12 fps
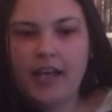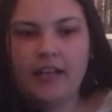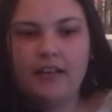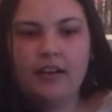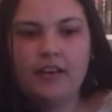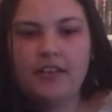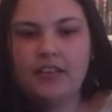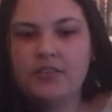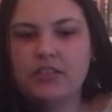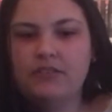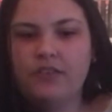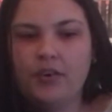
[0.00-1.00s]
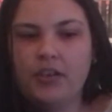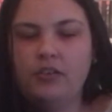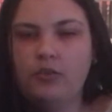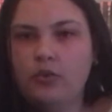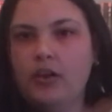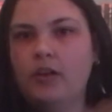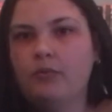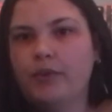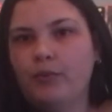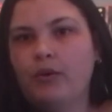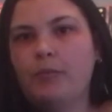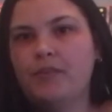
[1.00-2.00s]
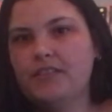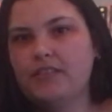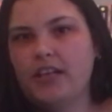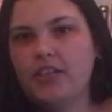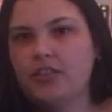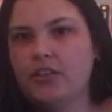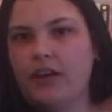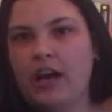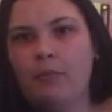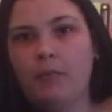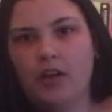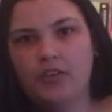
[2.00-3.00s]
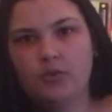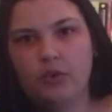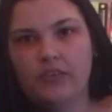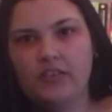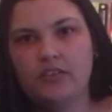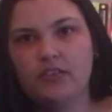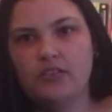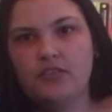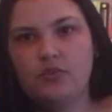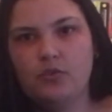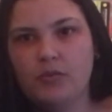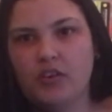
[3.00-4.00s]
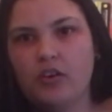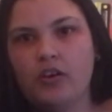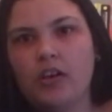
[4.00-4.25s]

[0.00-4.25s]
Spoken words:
And I think this is a very good and real representation of how much grief can consume you,